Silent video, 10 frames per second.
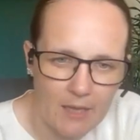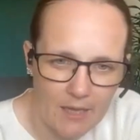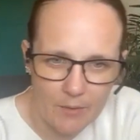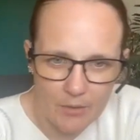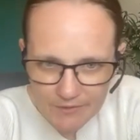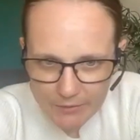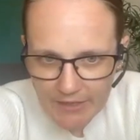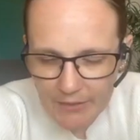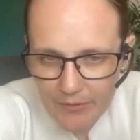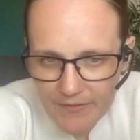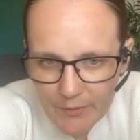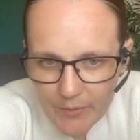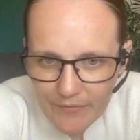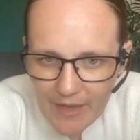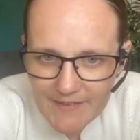Also, I note that
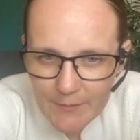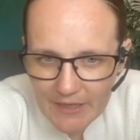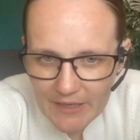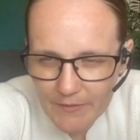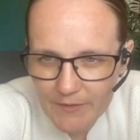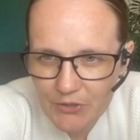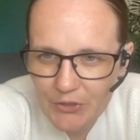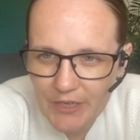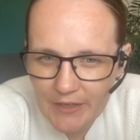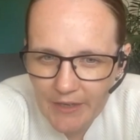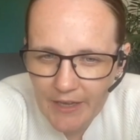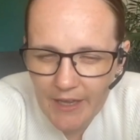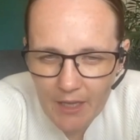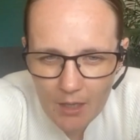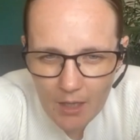we've had someone else join.
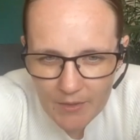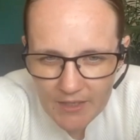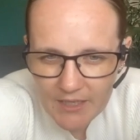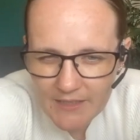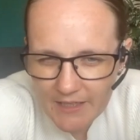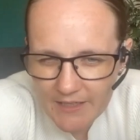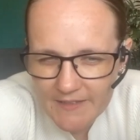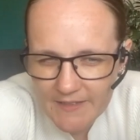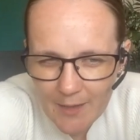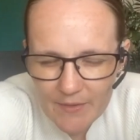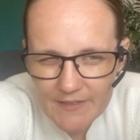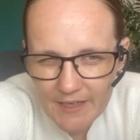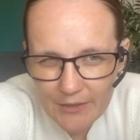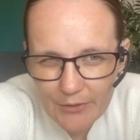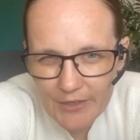I'm going to take a stab at
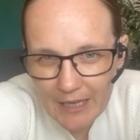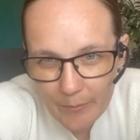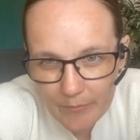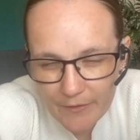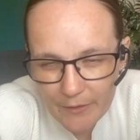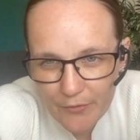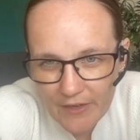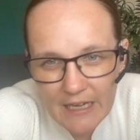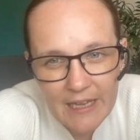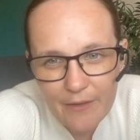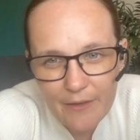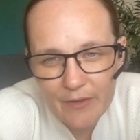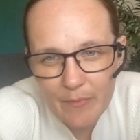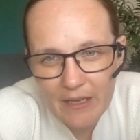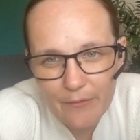saying your name. Feel free to laugh
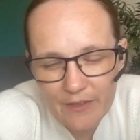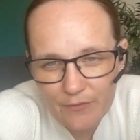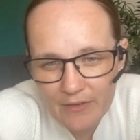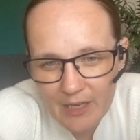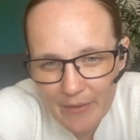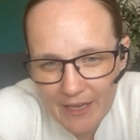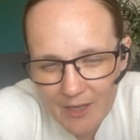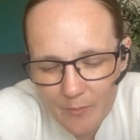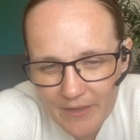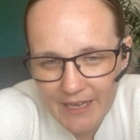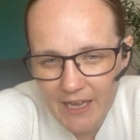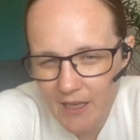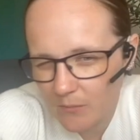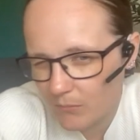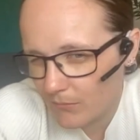at me if it's really bad, but
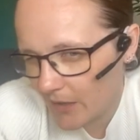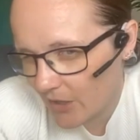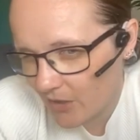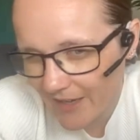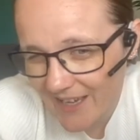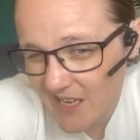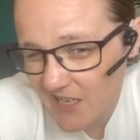hey, Mikolaj.